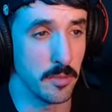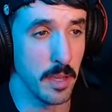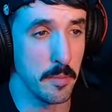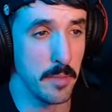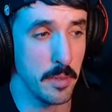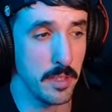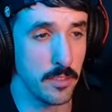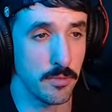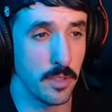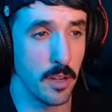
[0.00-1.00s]
Maybe,
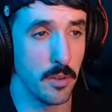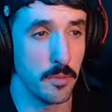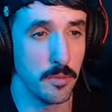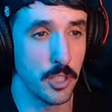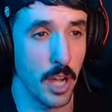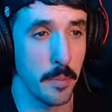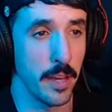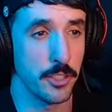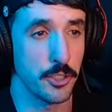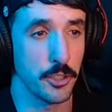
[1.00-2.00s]
maybe go chop
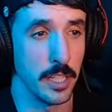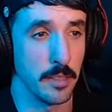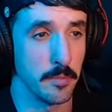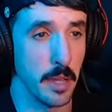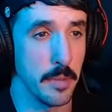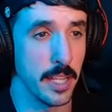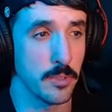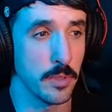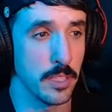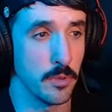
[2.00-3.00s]
down a tree. Maybe
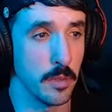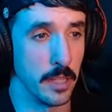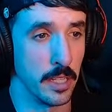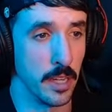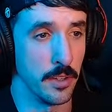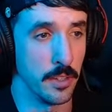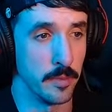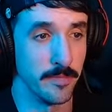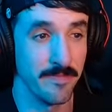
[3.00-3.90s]
that's what he's wanting me to go do.